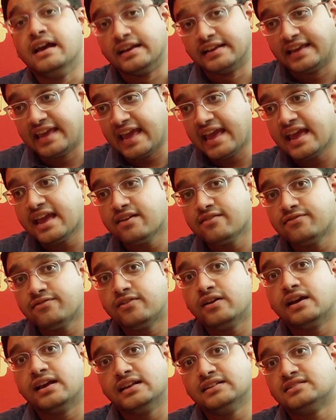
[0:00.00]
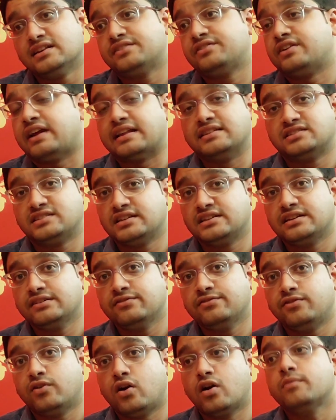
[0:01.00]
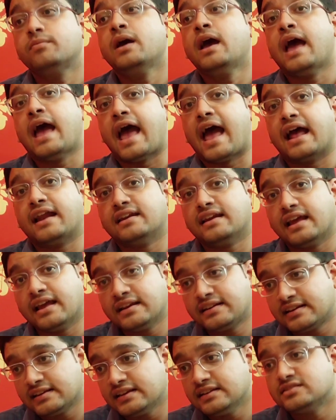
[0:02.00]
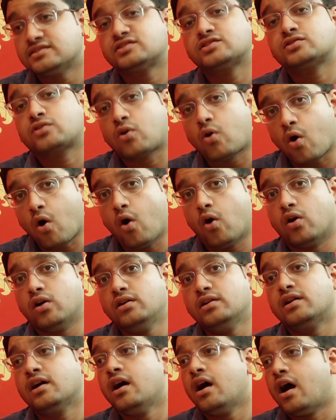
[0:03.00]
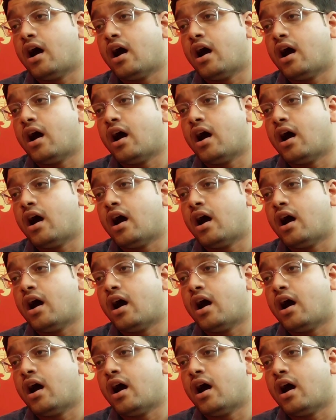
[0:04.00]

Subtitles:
Gave is a transitive verb and it is called